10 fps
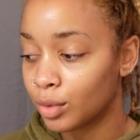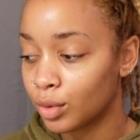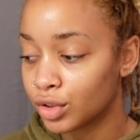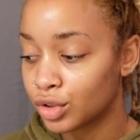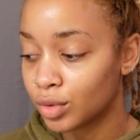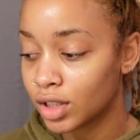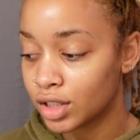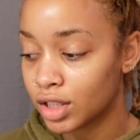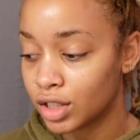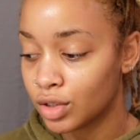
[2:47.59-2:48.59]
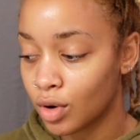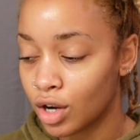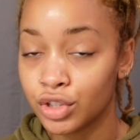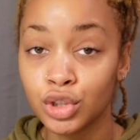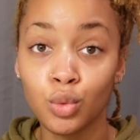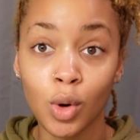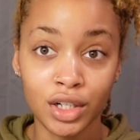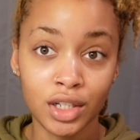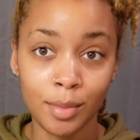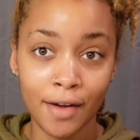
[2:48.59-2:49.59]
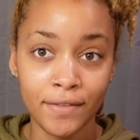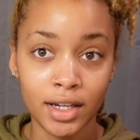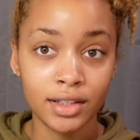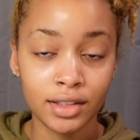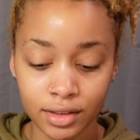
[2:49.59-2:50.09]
going to continue on to washing my face.